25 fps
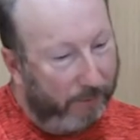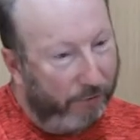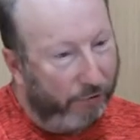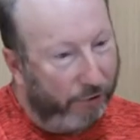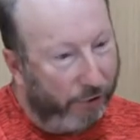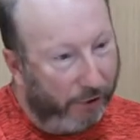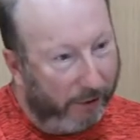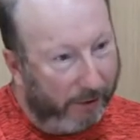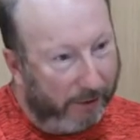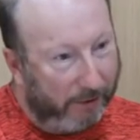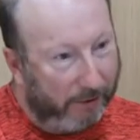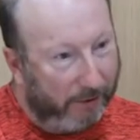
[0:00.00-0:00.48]

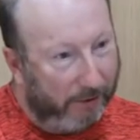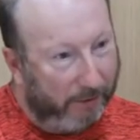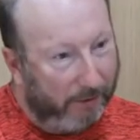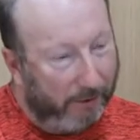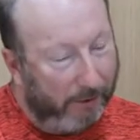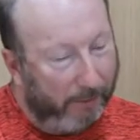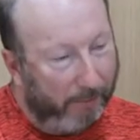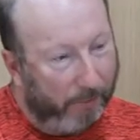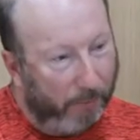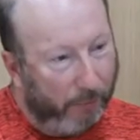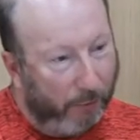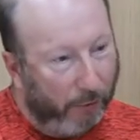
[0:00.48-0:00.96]
tries
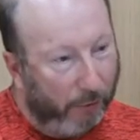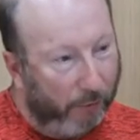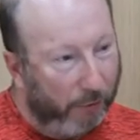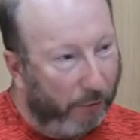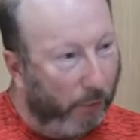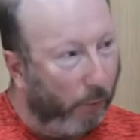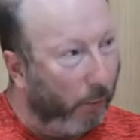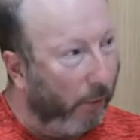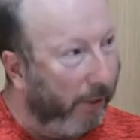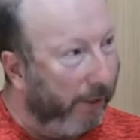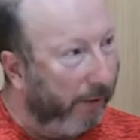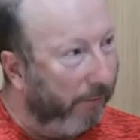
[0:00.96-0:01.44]
and
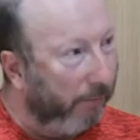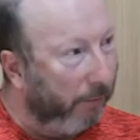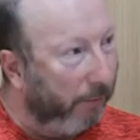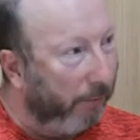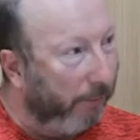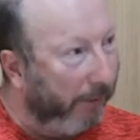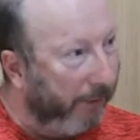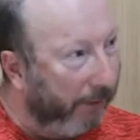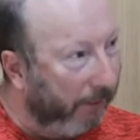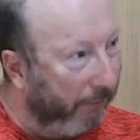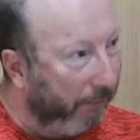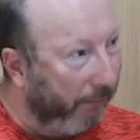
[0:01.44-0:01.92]
moves away
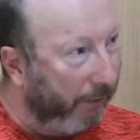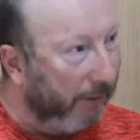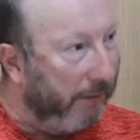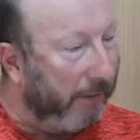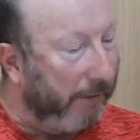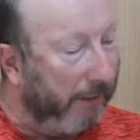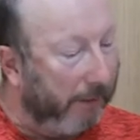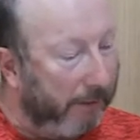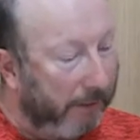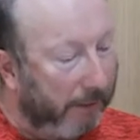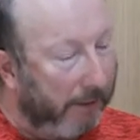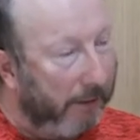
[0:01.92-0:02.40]
from being
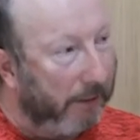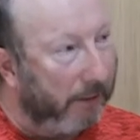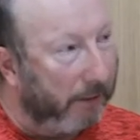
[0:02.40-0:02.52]
fixated